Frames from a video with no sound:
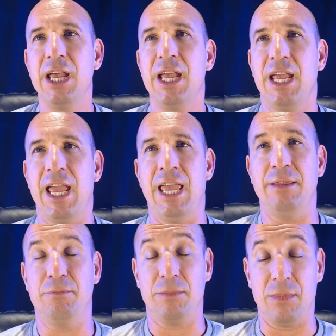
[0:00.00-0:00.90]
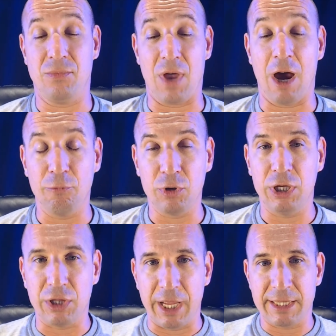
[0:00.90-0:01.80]
And I really
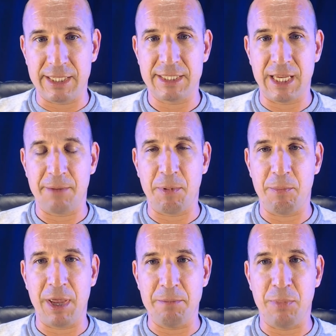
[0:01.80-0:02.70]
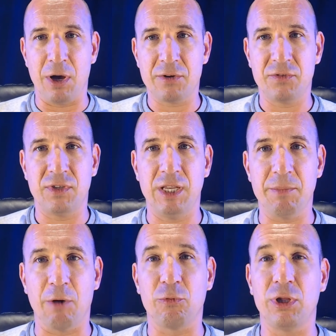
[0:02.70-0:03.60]
like this Tampa Bay Bucs team.
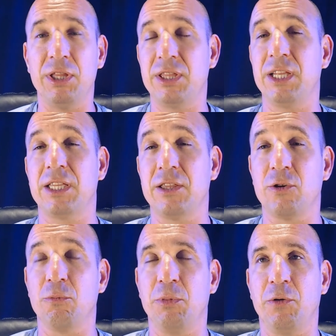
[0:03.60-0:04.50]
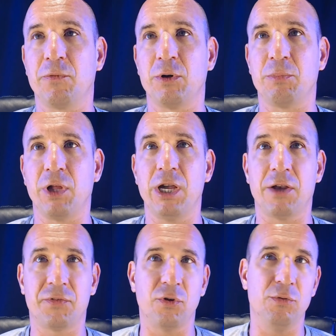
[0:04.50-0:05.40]
I really think that they're built for the
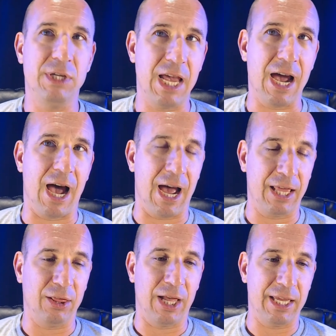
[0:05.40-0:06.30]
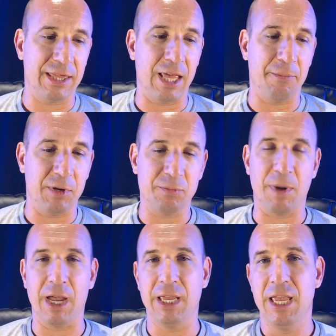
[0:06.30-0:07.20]
playoffs. So, yeah, I like them as
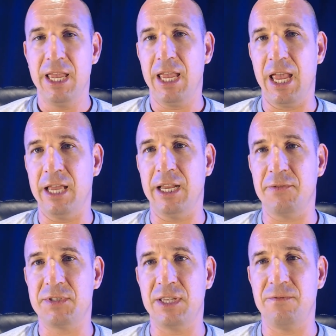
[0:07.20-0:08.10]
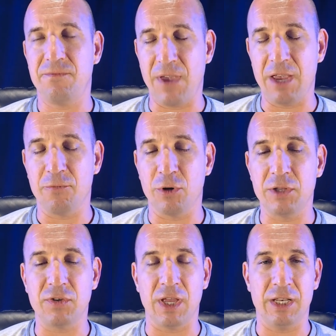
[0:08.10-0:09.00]
my NFC
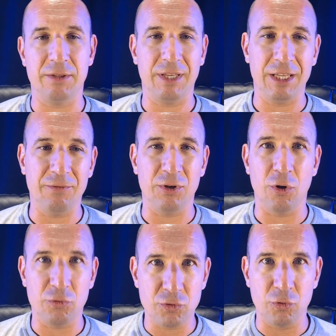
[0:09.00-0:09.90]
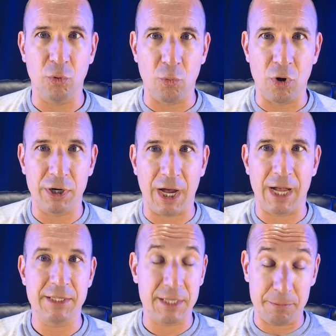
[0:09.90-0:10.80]
favorites. And even though 2-1
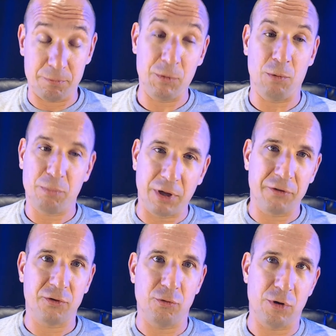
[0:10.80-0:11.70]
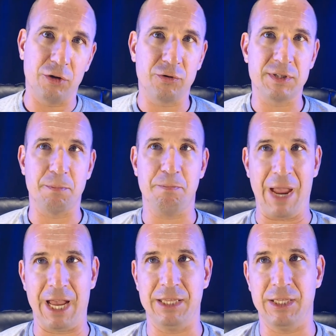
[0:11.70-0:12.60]
odds, you know, plus 200 is a
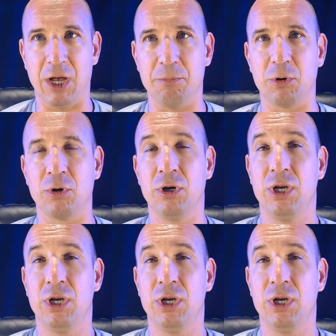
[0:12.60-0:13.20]
bad number,